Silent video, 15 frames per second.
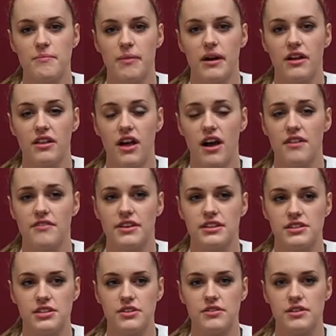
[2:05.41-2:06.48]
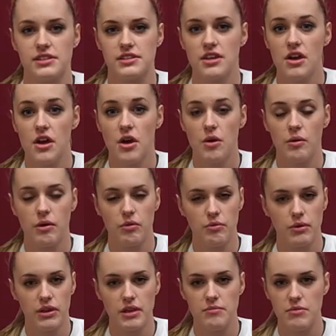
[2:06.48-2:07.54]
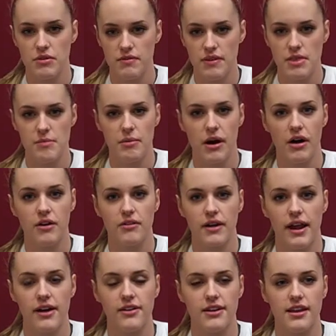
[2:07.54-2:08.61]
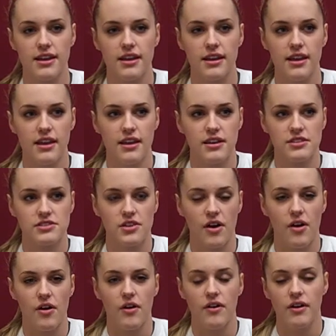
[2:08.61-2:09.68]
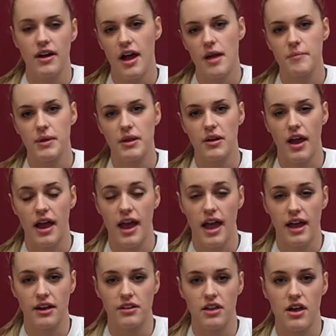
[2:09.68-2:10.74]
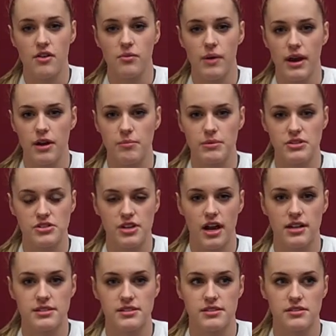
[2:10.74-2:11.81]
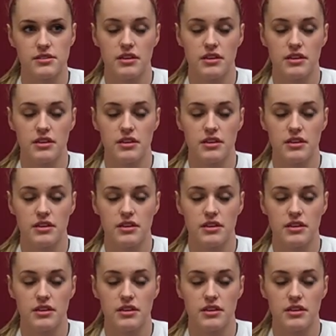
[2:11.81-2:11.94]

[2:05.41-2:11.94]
But a lot of it too is we were really moving the ball around, and so I mean, I had a lot of wide open shots,